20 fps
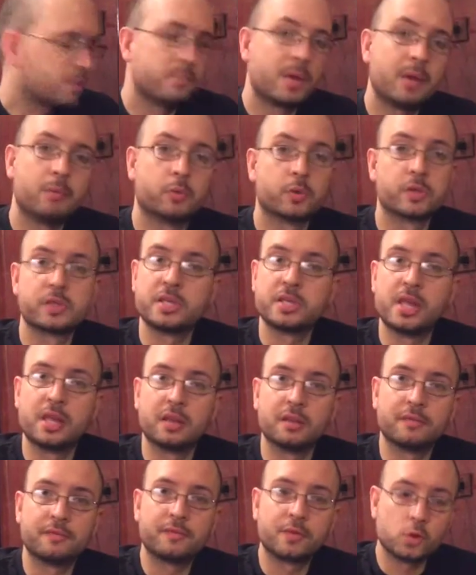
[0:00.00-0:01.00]
Maybe we'll see that in
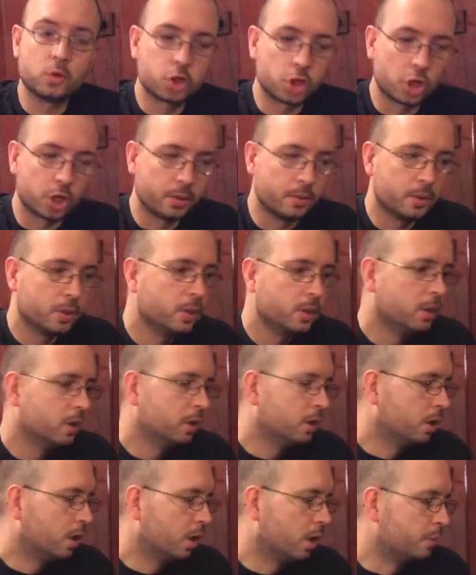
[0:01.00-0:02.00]
the future,
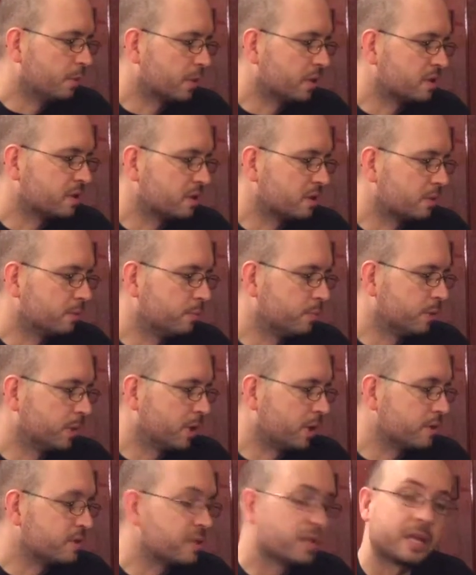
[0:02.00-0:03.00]

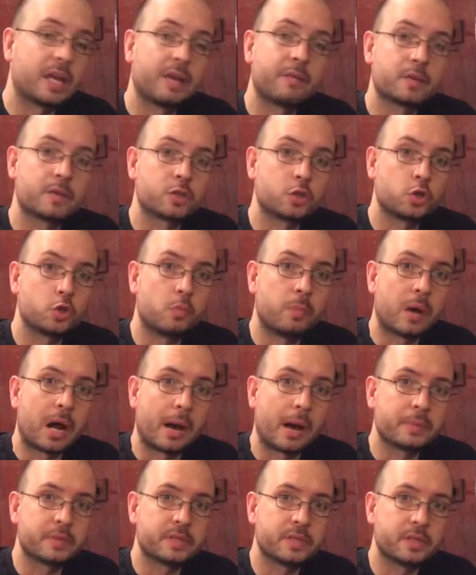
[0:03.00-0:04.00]
because they gave us 2
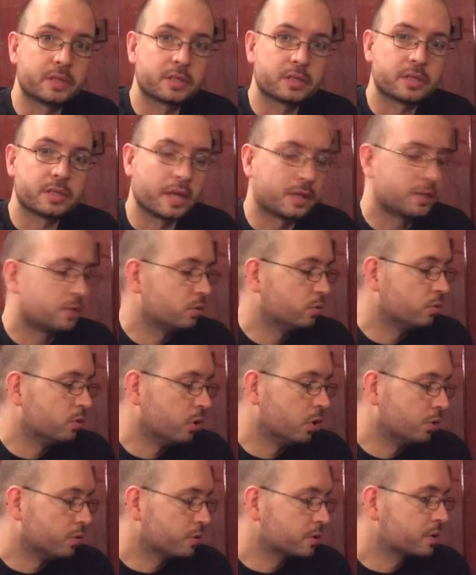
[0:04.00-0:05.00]
pops in this set. Who
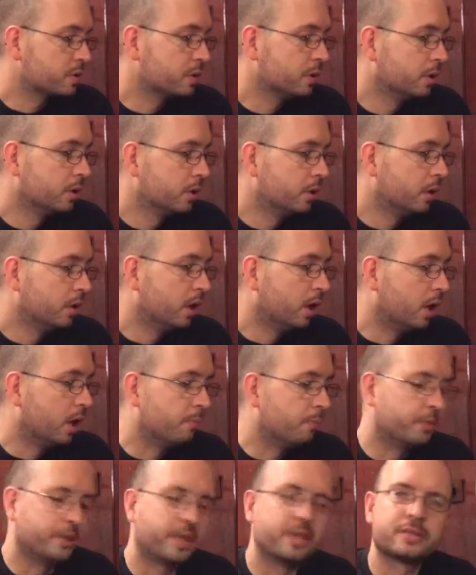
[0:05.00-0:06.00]
knows?
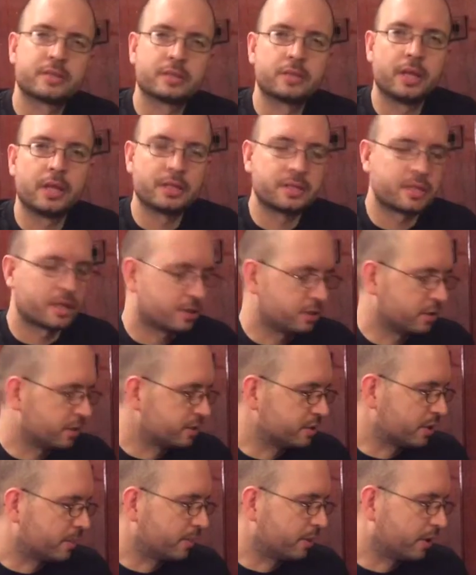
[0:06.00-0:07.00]
But that's actually
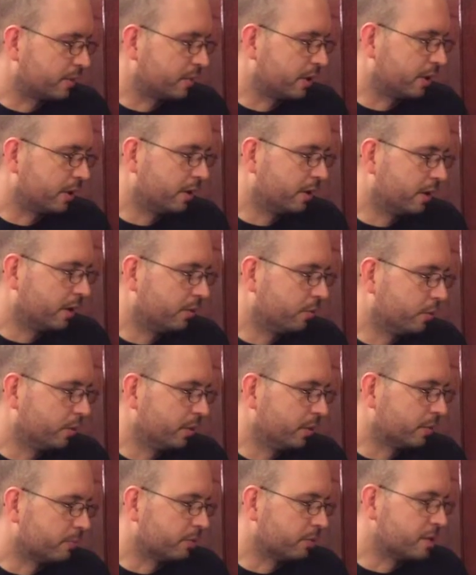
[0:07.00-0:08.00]
something I
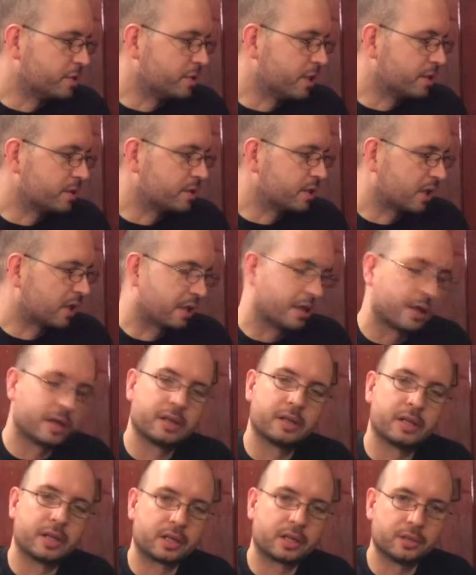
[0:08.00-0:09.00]
really appreciate, seeing that
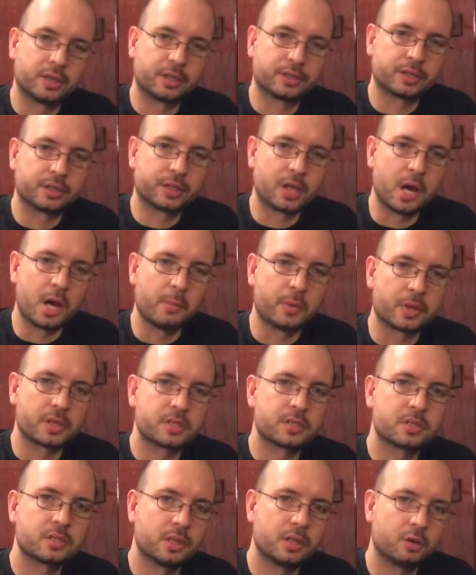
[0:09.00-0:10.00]
I collect the
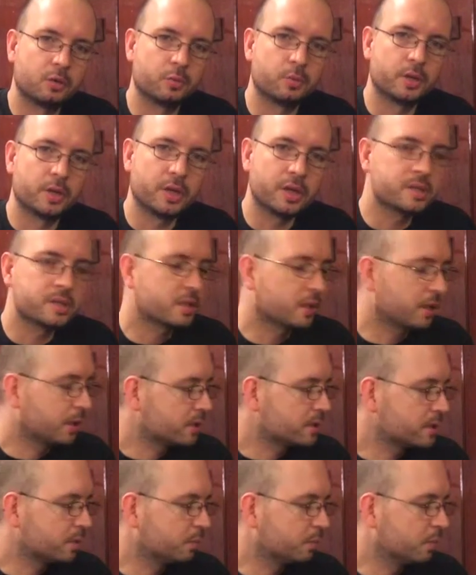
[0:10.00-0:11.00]
comics, and it would be nice to get
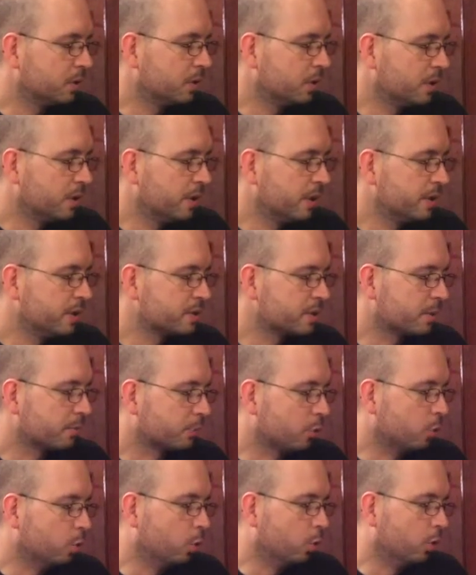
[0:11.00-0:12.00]
some
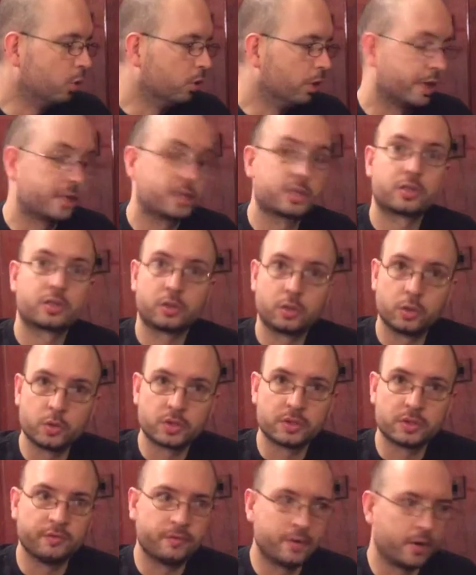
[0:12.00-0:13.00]
cool
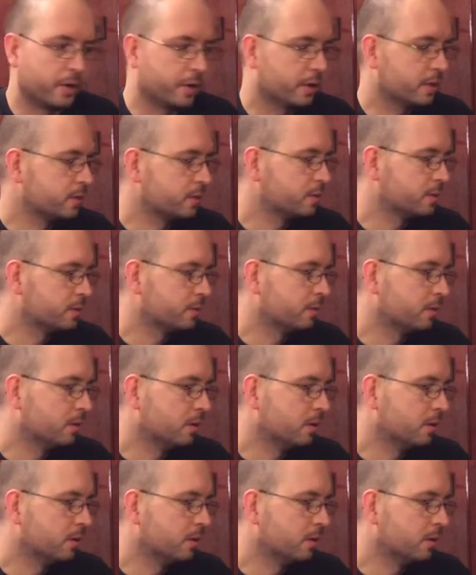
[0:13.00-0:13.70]
exclusive variants.